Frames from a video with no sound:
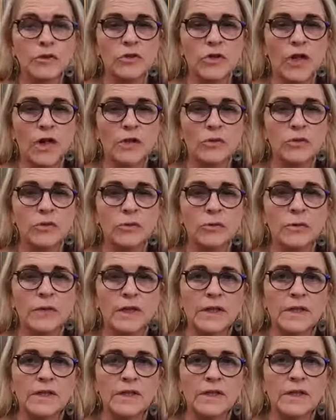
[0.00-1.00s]
childhood
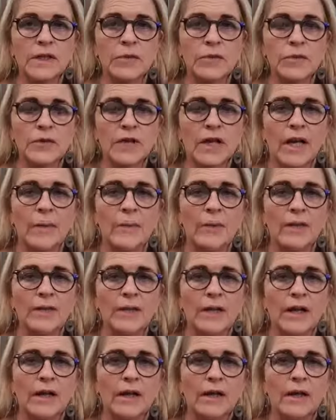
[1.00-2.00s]
and see what happened
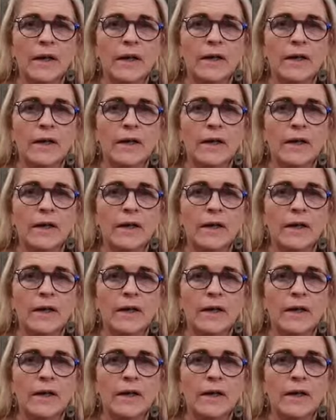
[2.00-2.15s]
there.